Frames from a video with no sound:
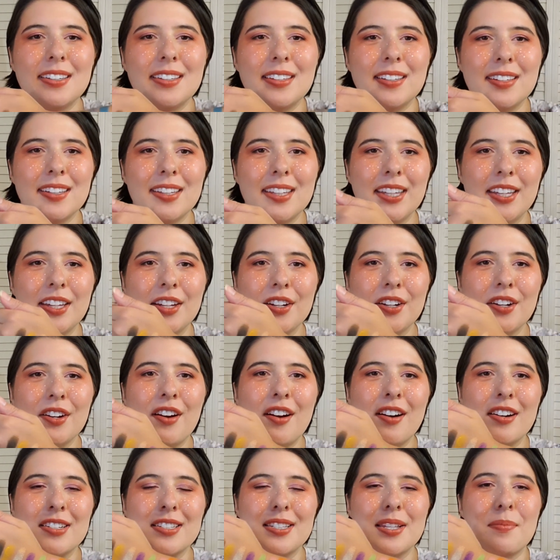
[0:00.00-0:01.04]
Here
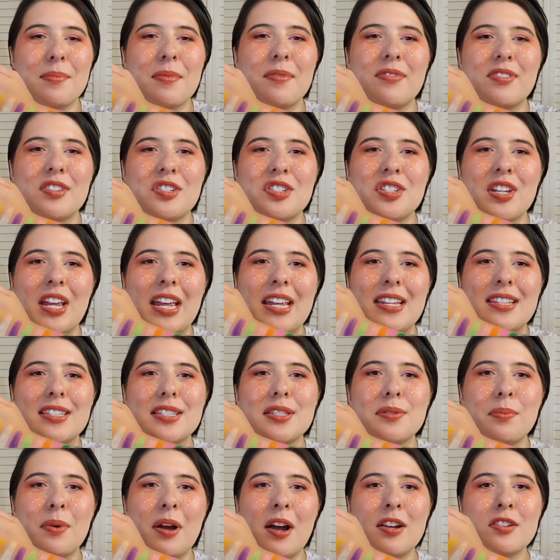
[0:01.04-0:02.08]
are some of the shades
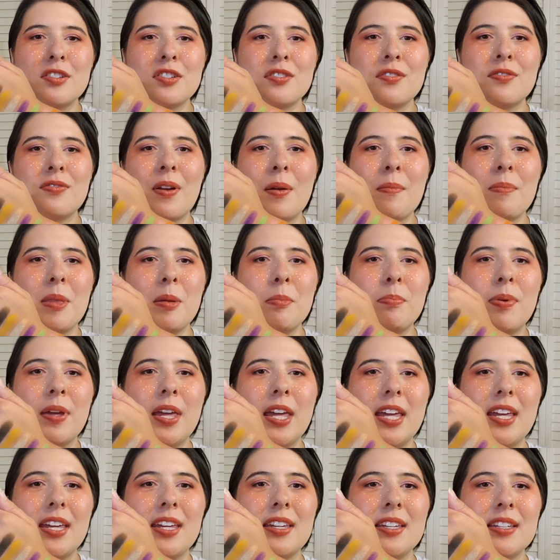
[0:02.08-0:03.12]
swatched from the
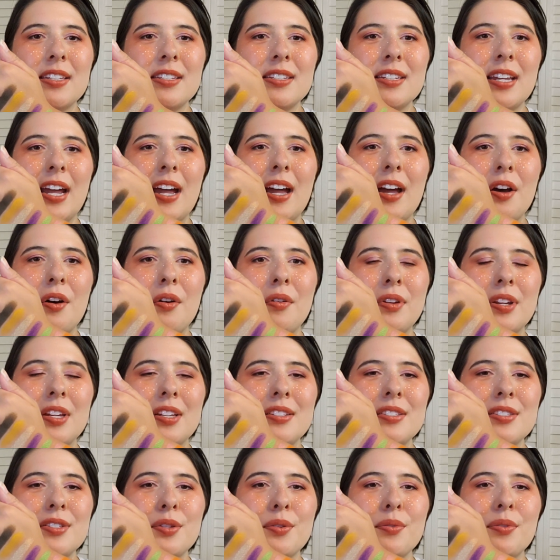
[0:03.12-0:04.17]
pink down
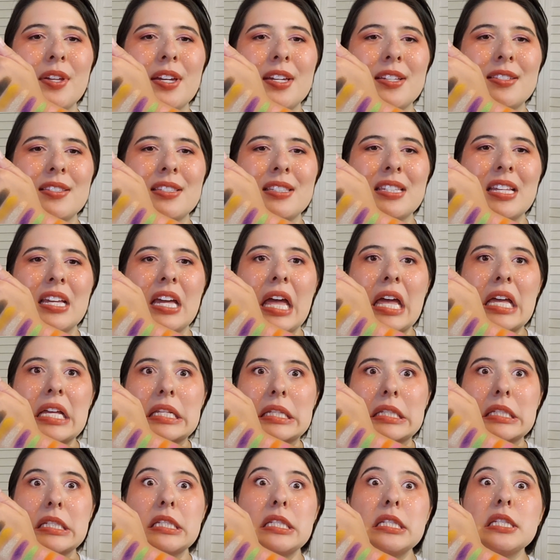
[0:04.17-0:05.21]
to this
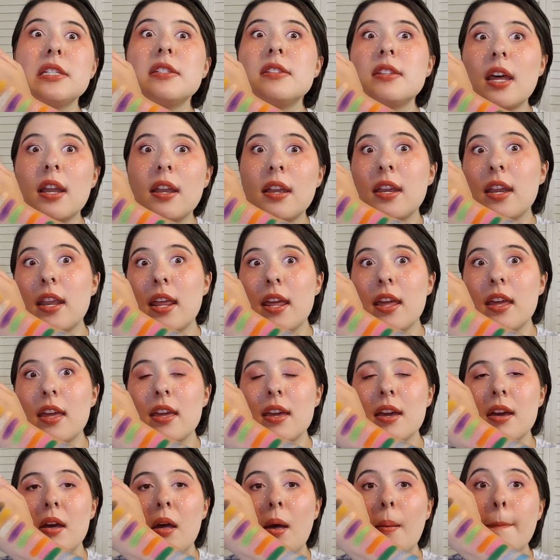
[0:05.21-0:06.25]

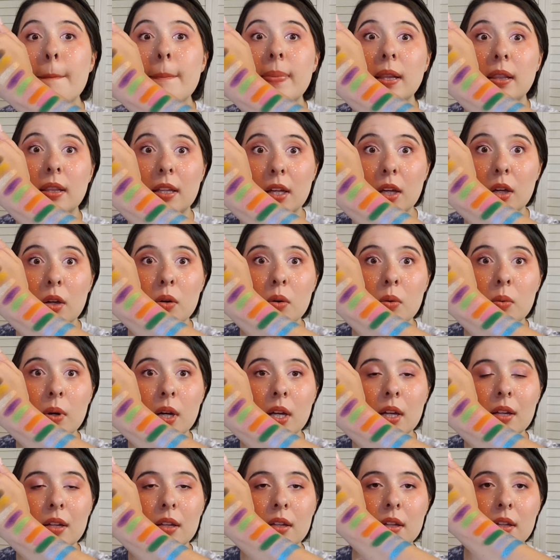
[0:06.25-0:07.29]
stunning blue.
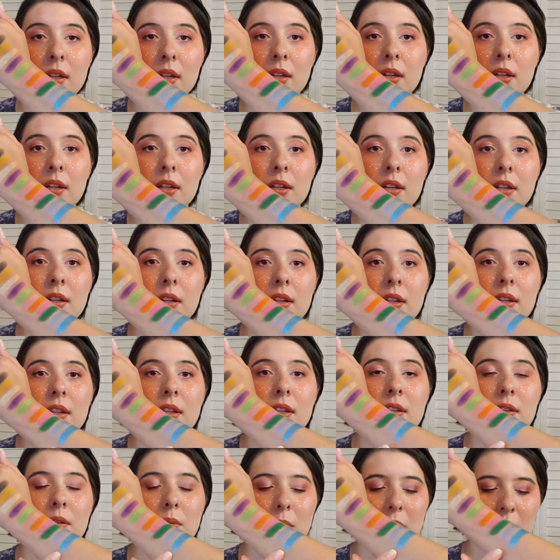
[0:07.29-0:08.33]

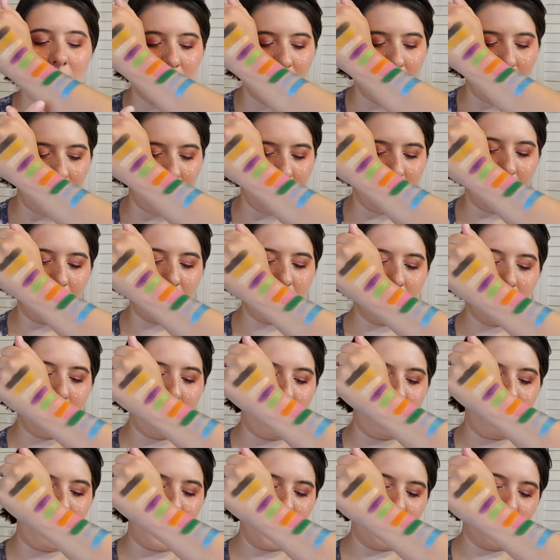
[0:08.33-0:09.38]
The one thing that was a little
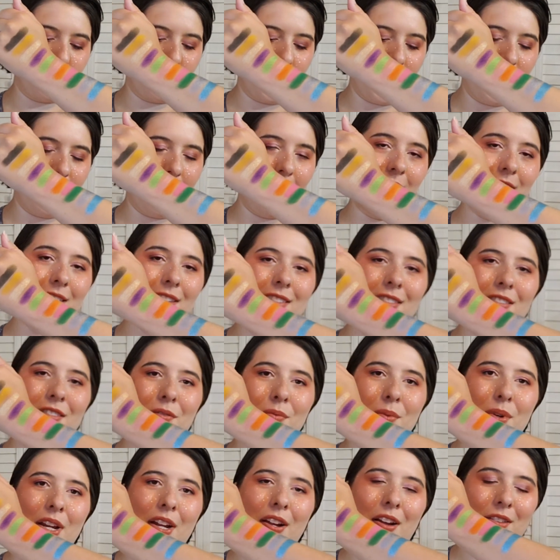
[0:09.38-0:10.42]
frustrating
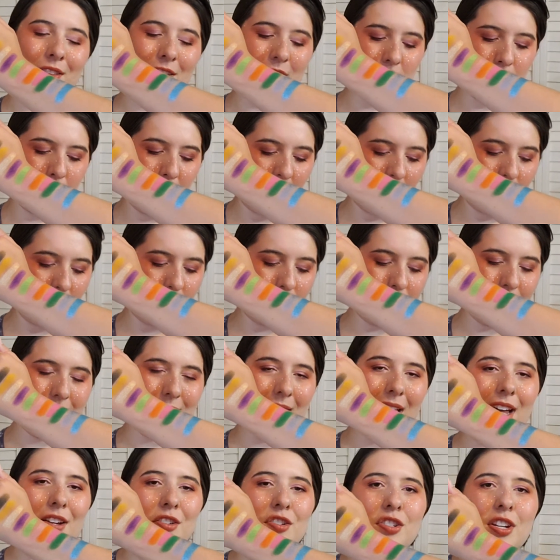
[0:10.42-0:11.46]
when I got this palette was
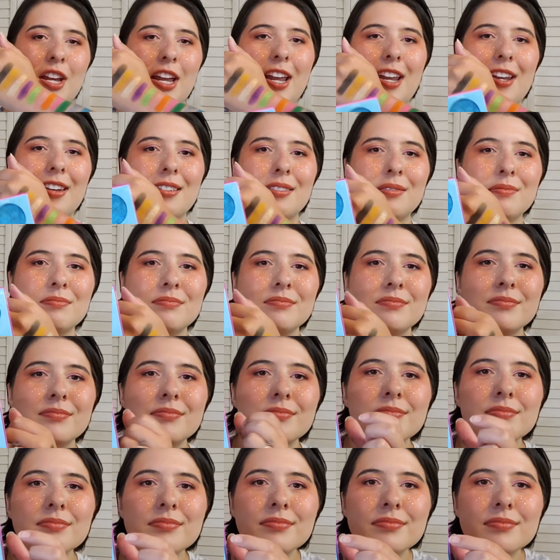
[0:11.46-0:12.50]
that shade
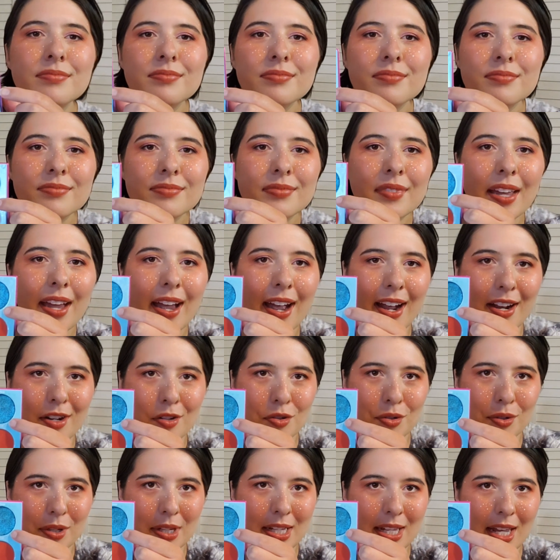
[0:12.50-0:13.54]

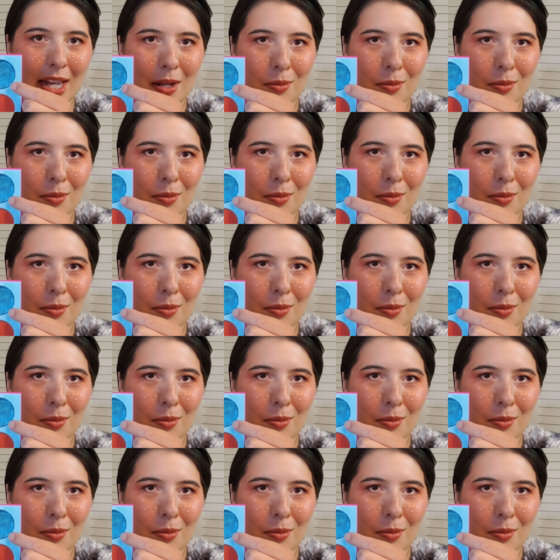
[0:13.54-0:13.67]
actually came